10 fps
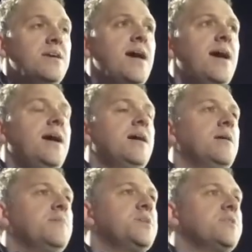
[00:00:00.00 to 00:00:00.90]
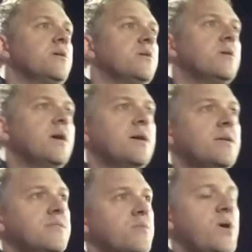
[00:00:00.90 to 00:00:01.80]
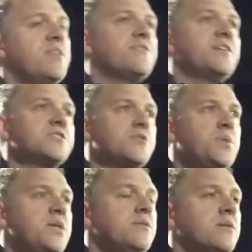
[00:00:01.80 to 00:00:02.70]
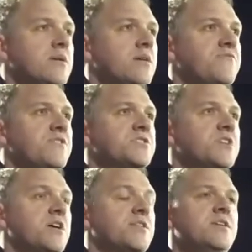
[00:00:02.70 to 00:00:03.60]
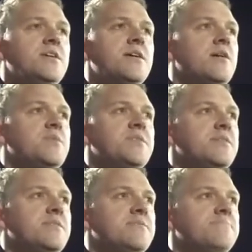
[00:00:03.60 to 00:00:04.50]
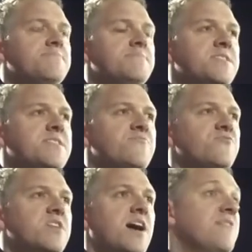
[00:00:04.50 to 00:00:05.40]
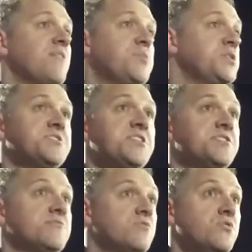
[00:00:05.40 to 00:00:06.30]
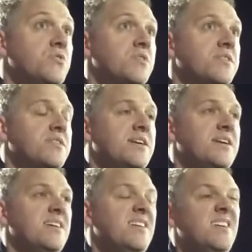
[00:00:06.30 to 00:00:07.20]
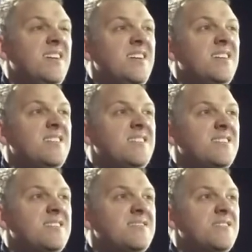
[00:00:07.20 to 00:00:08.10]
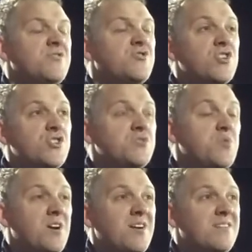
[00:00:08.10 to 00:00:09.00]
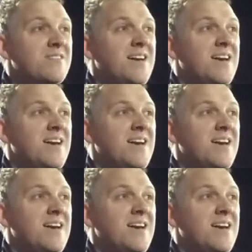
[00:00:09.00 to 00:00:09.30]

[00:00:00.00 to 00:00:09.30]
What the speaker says: Yeah, I mean, the way that things had been for the start of the year, I mean, they didn't really have a pre-season. You know, the restrictions were